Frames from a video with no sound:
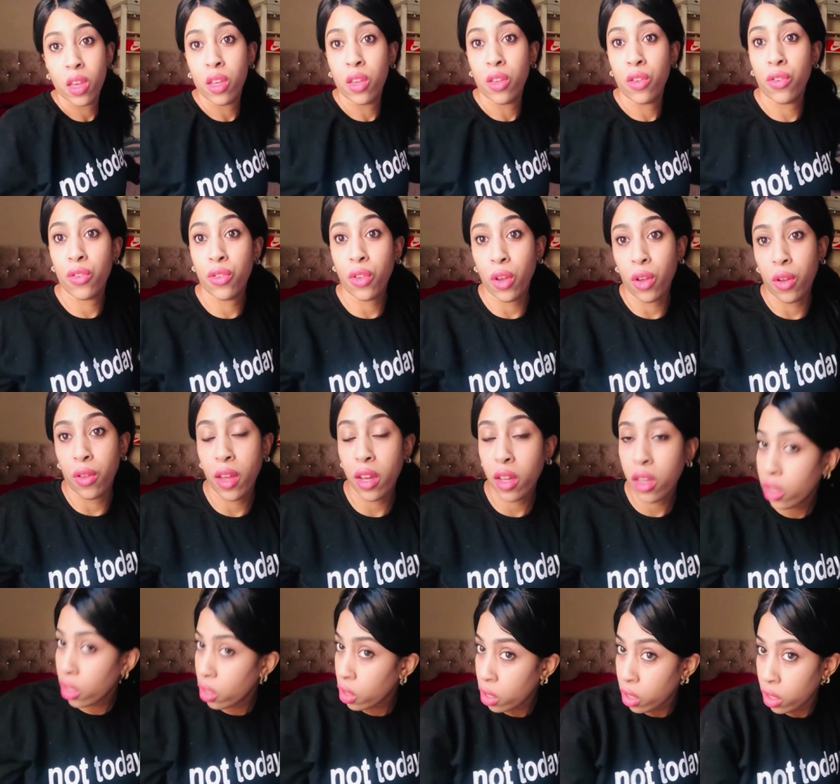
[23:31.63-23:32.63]
So that
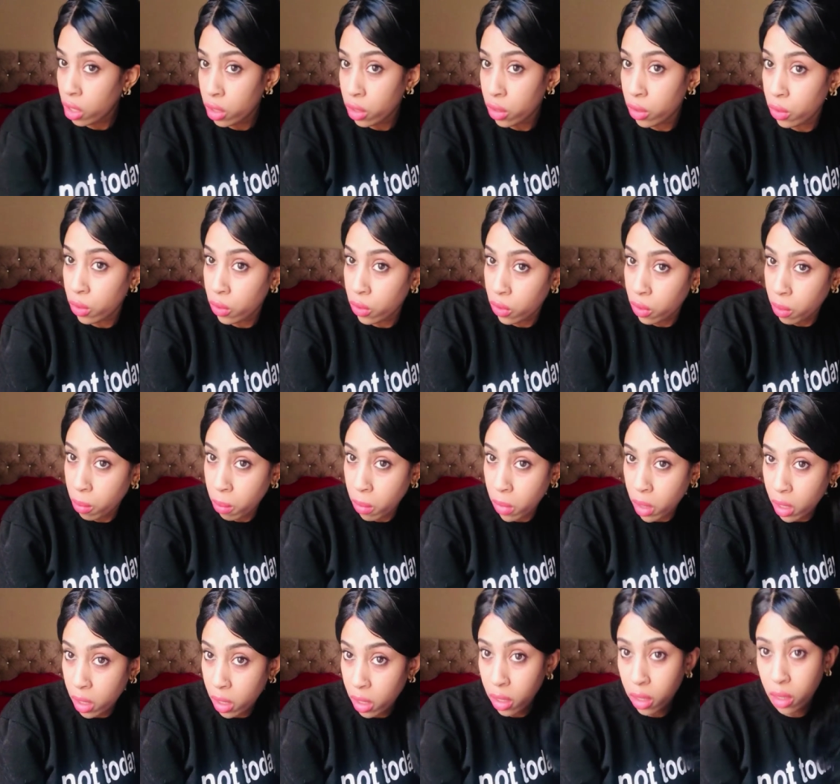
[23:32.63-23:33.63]
concludes
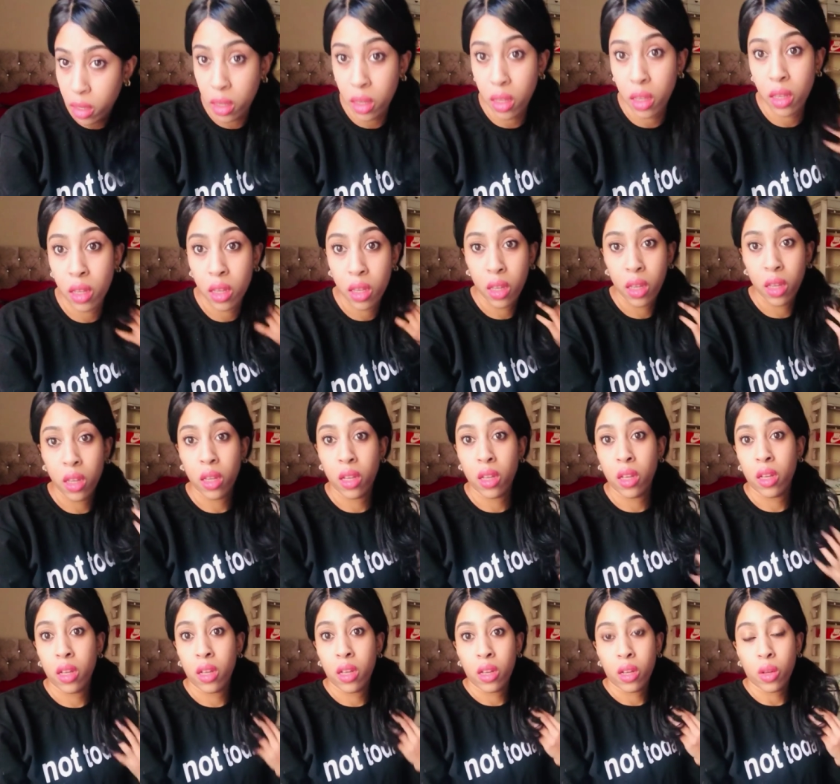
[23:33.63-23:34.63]
my
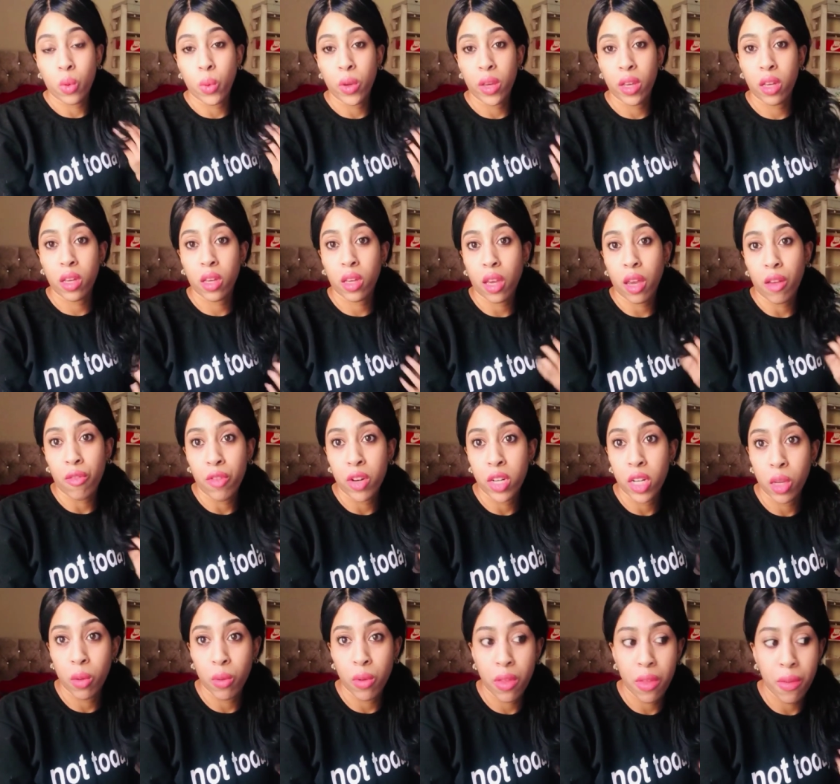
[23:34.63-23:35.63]
quick get
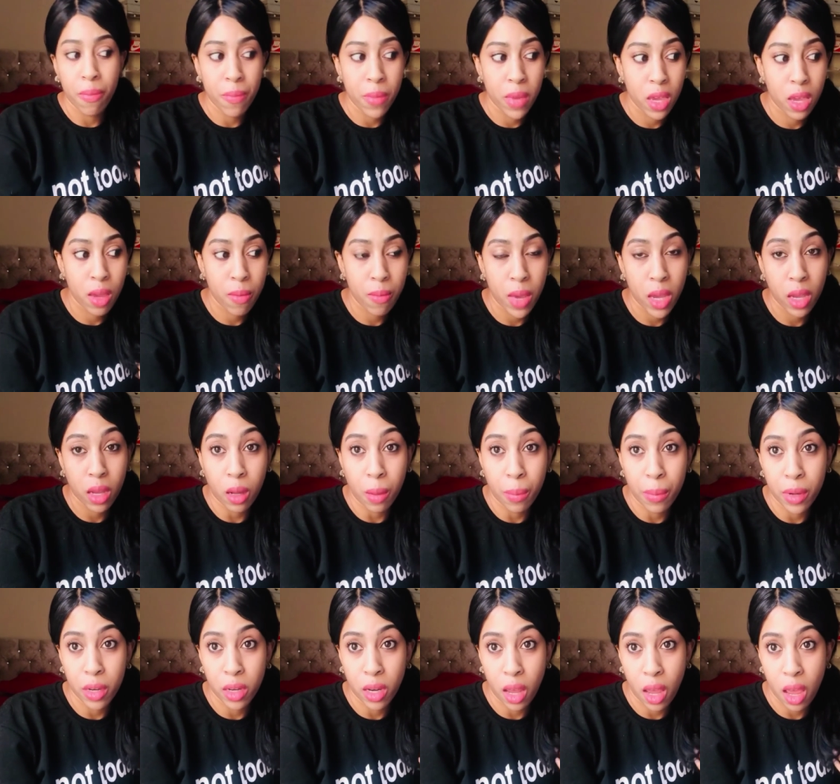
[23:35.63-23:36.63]
ready with me makeup
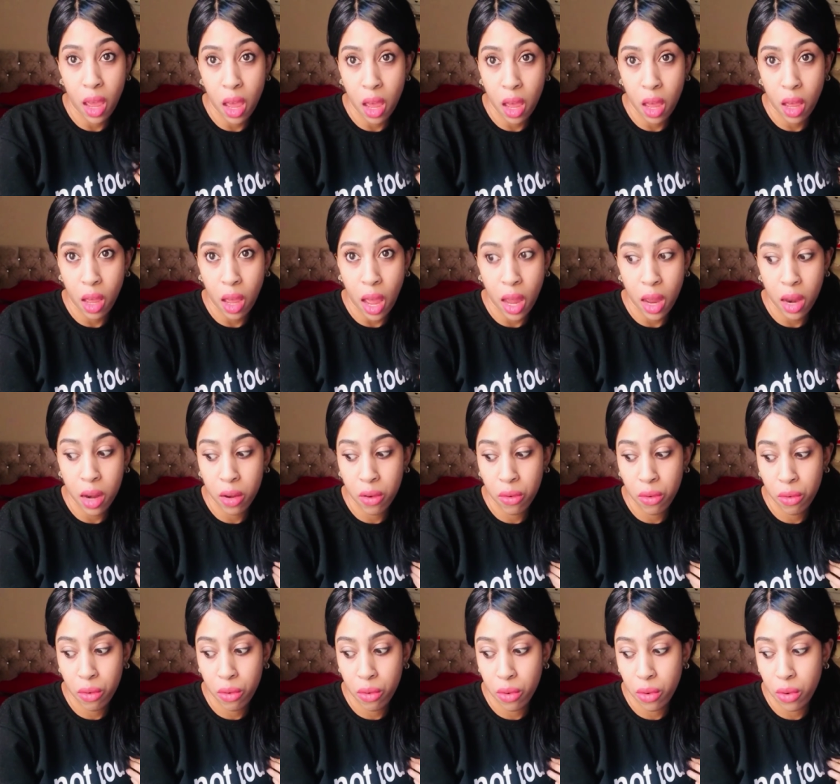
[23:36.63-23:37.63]
and hair
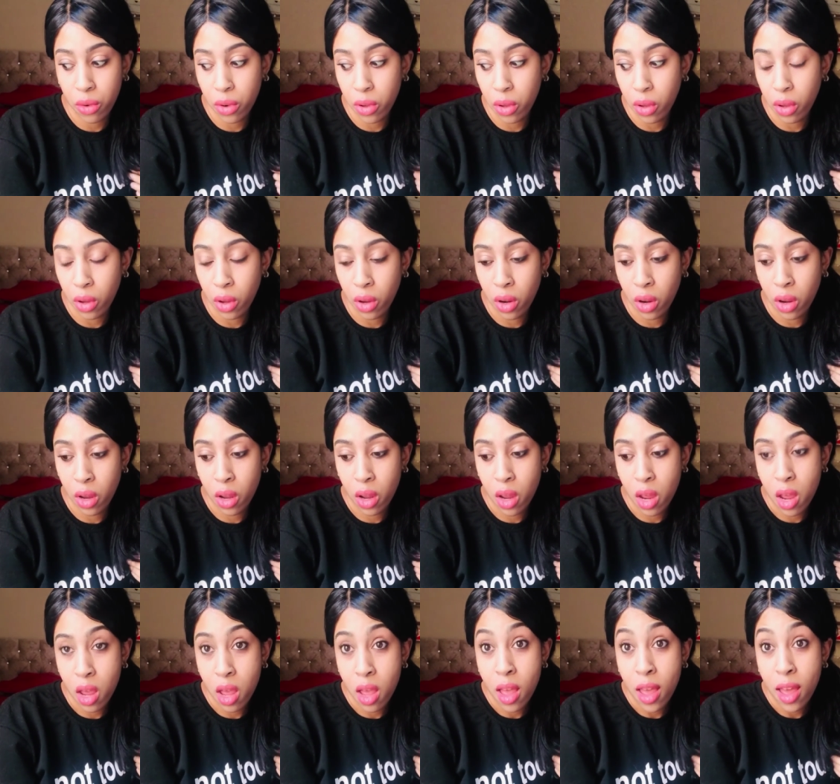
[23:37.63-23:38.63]
and
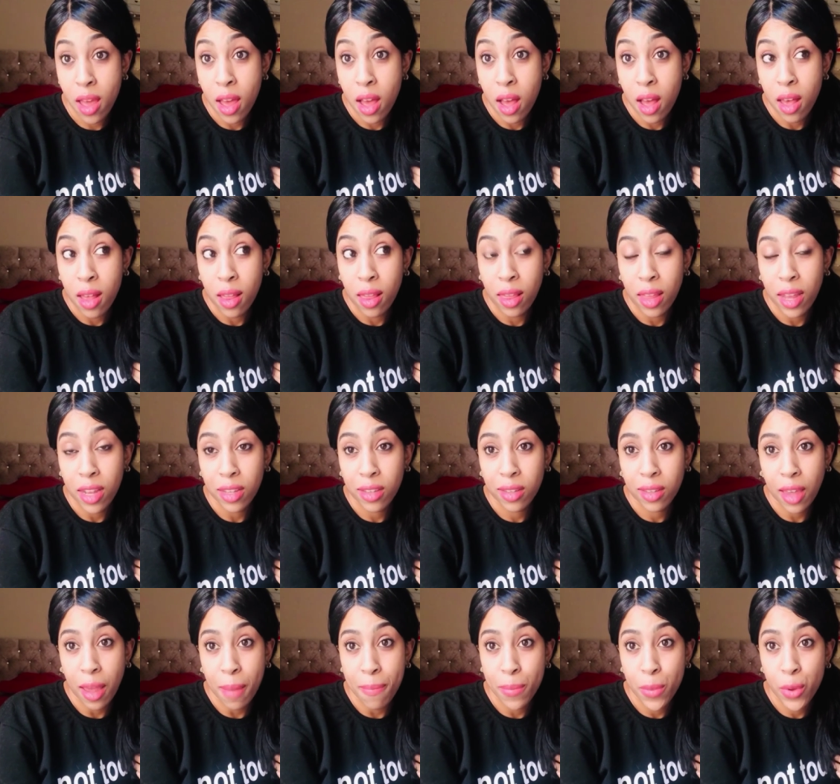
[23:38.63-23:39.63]
let's
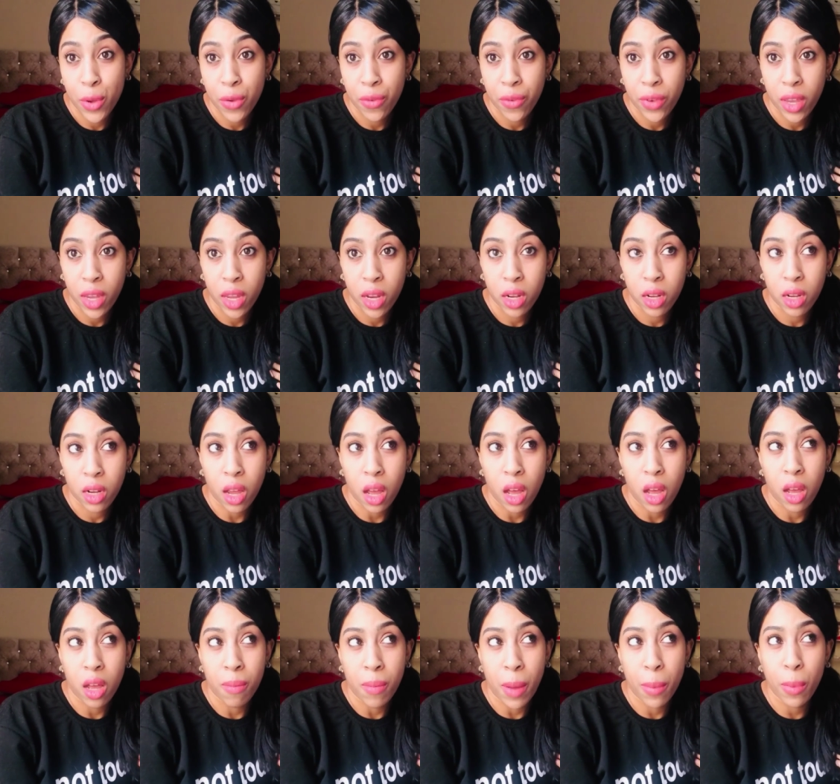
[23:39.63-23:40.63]
get moving.
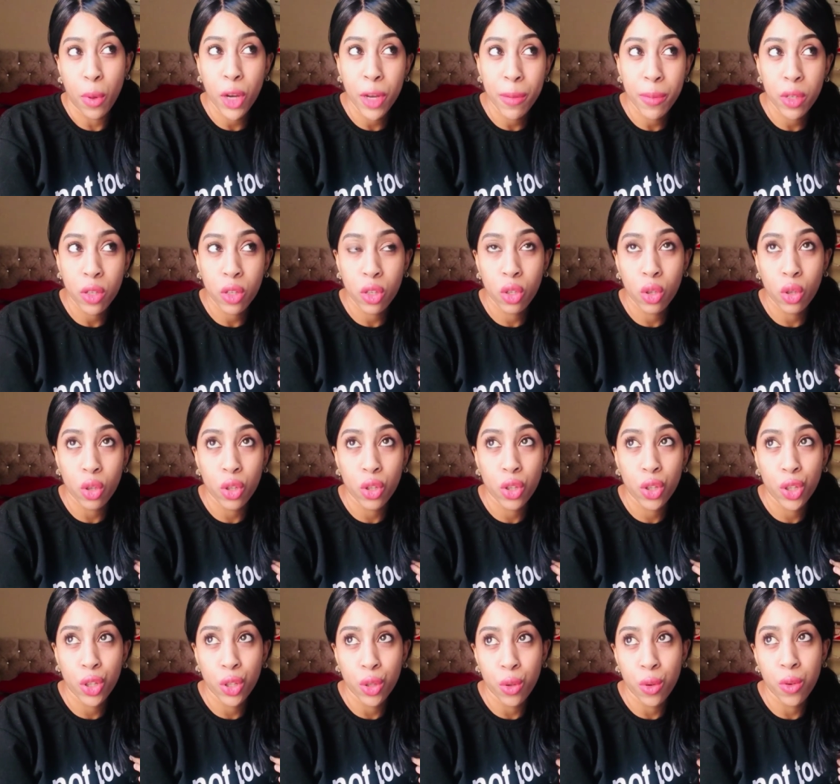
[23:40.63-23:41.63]
Uh, my appointment's not
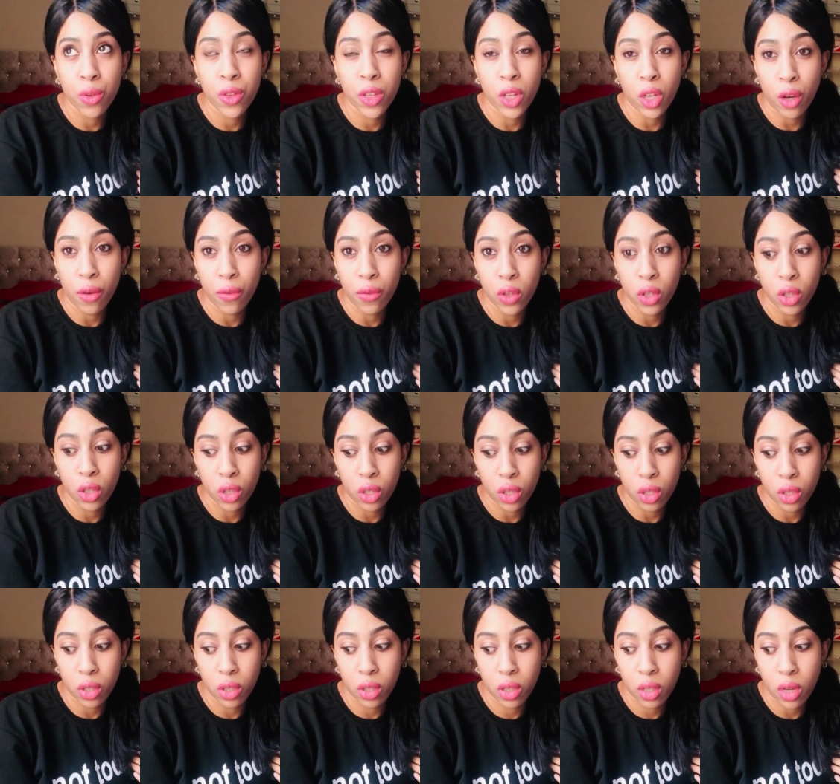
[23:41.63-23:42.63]
till the
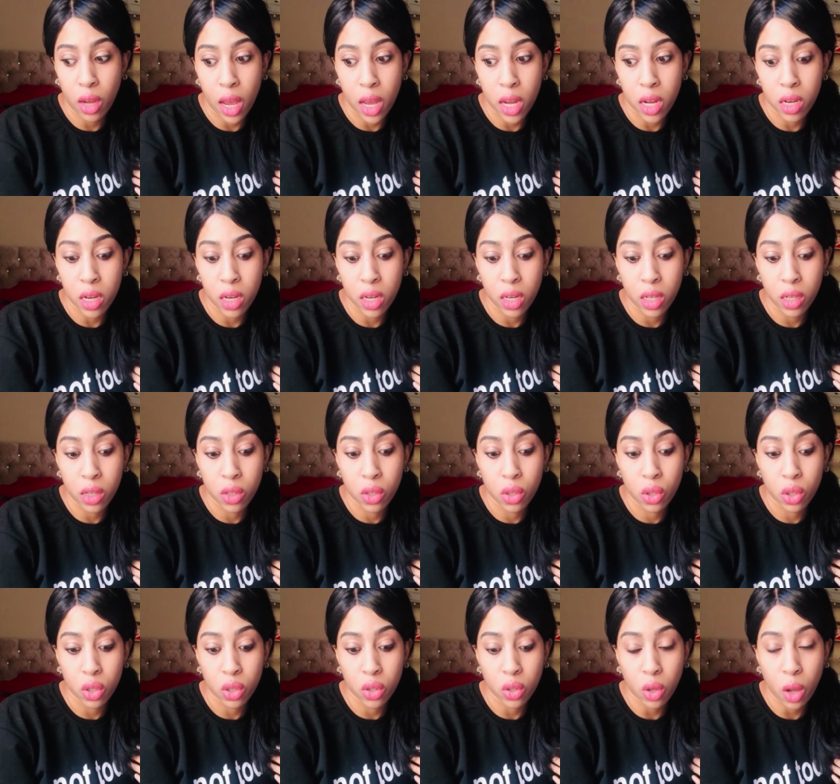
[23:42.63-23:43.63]
afternoon and it's
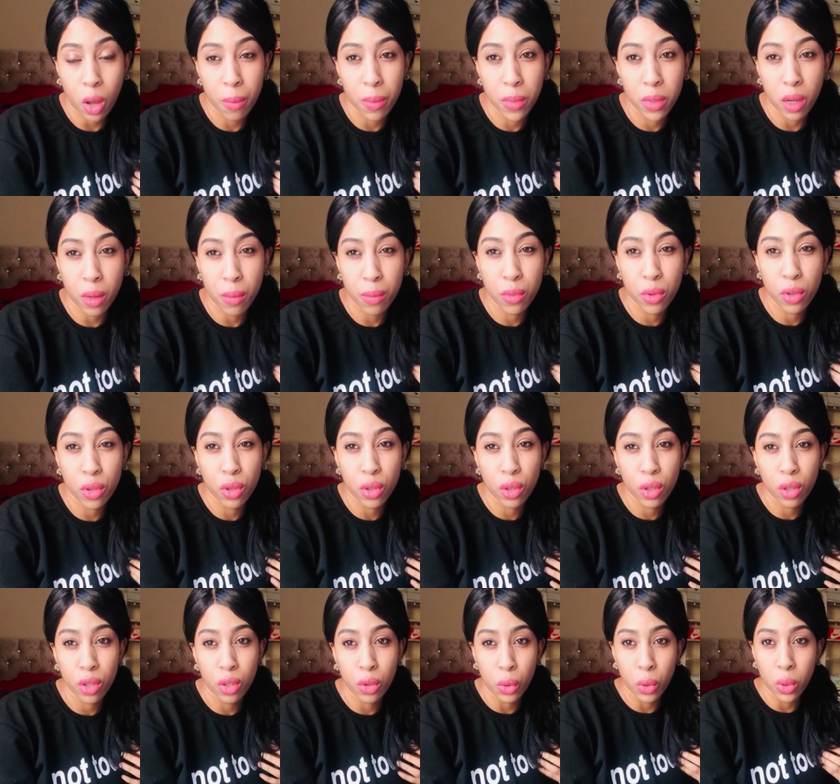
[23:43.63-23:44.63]
just coming up
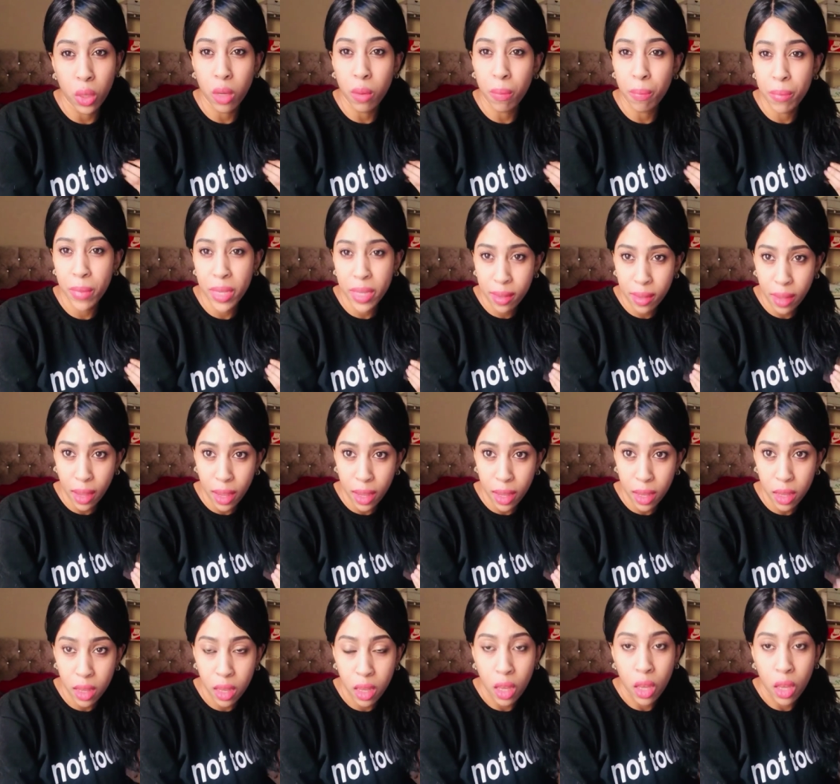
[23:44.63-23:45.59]
to midday